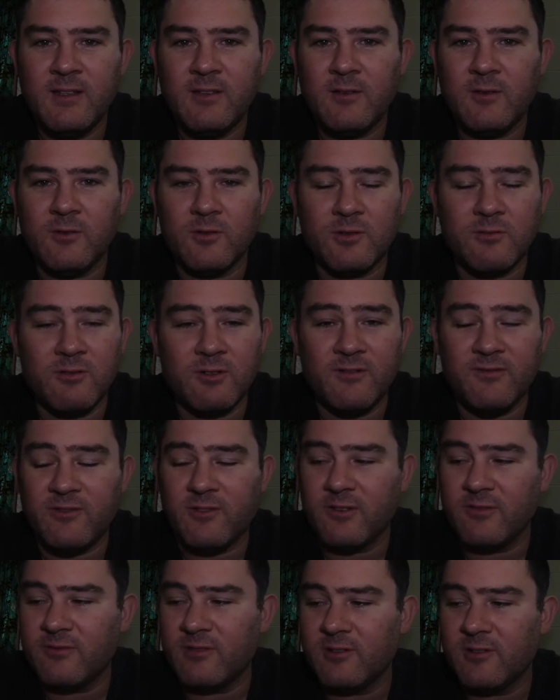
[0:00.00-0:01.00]
or
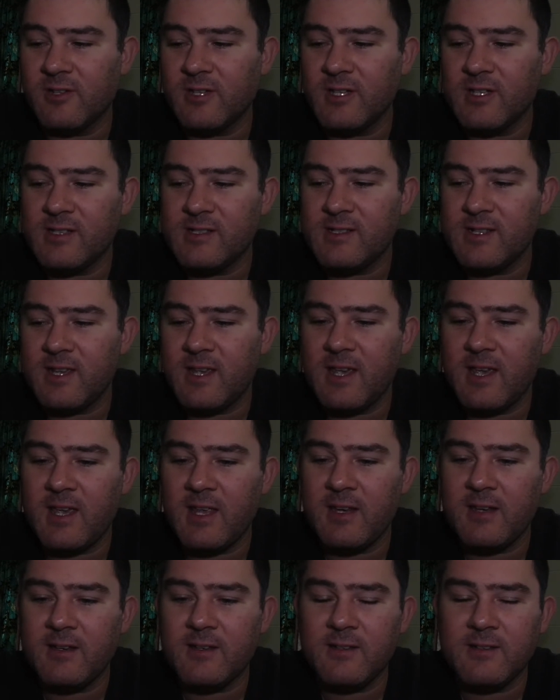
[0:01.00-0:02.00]
25 degrees,
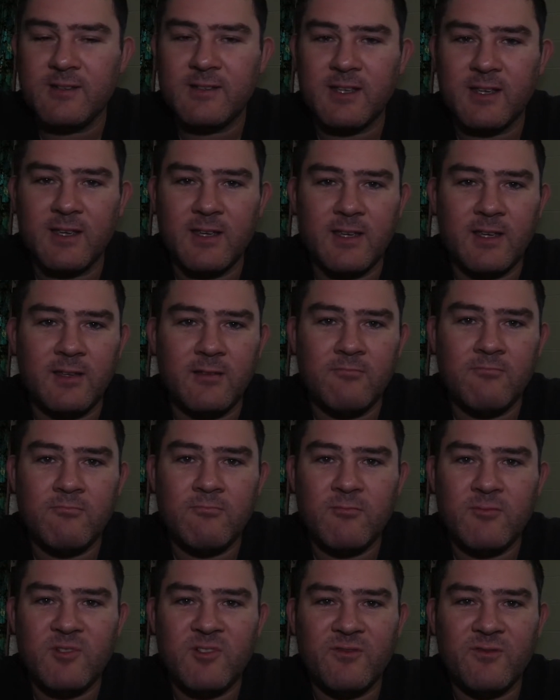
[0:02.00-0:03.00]
and say
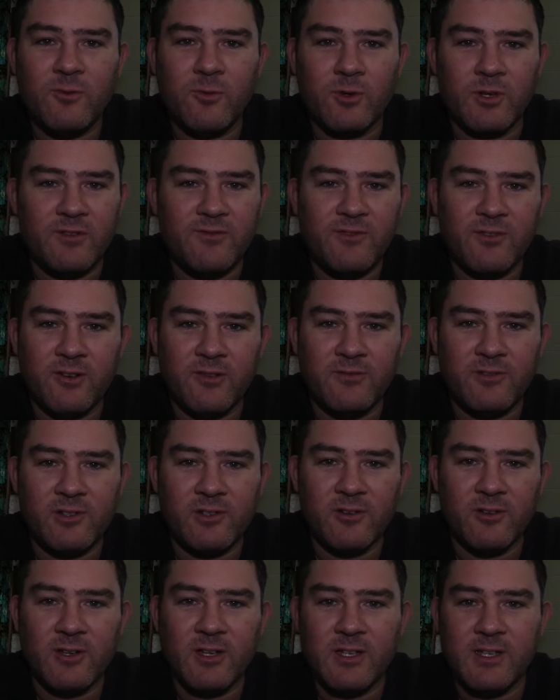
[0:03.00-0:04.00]
45
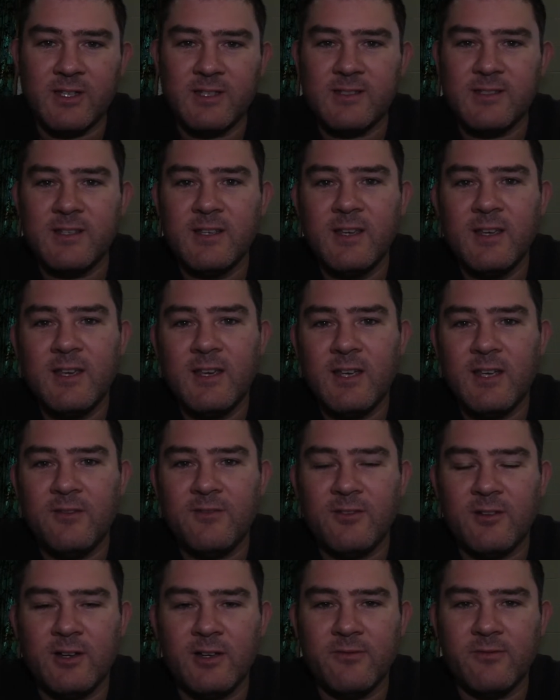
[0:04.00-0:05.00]
degrees
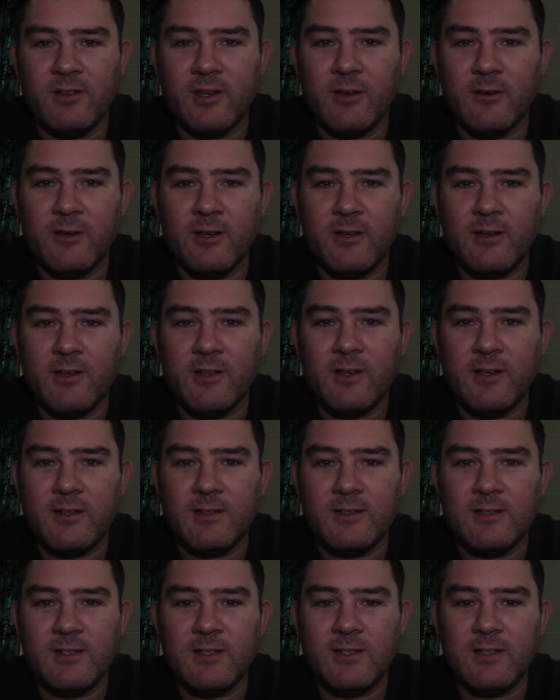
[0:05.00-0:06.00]
if I ever go out
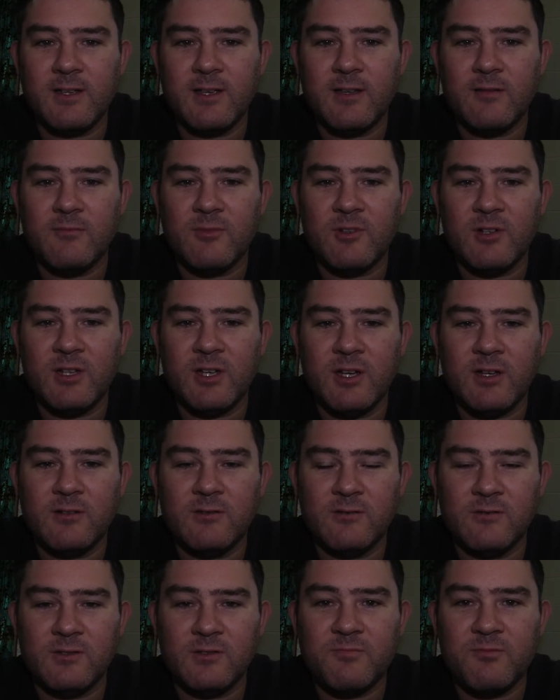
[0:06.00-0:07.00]
hunting at my
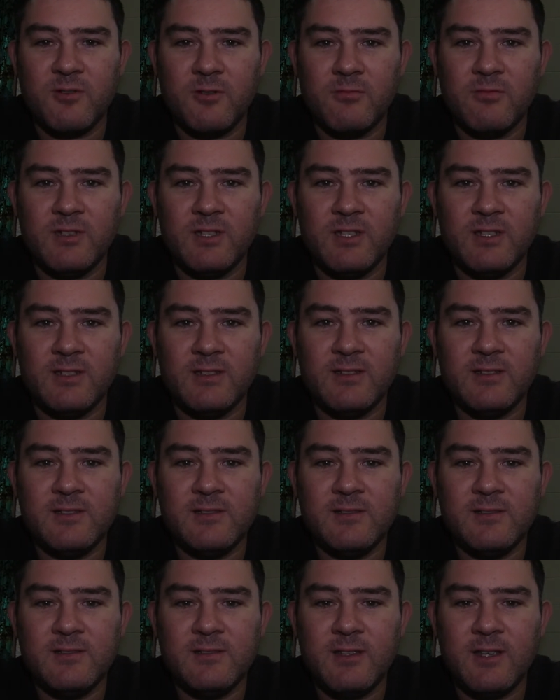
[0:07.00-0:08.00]
uncle's
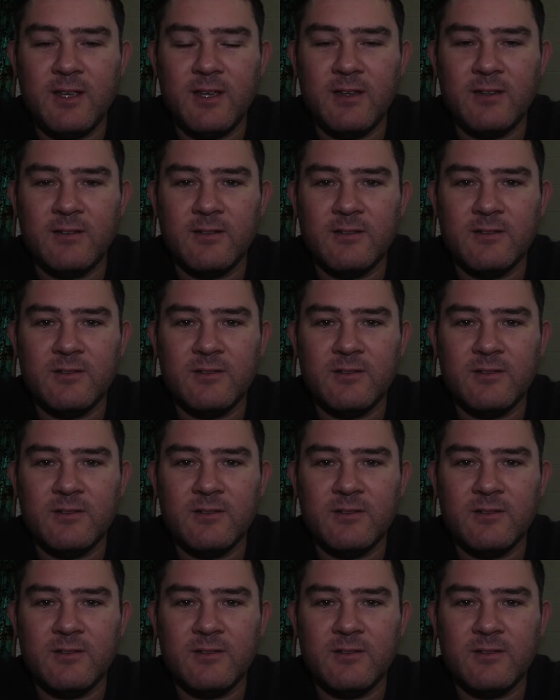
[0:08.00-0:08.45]
properties out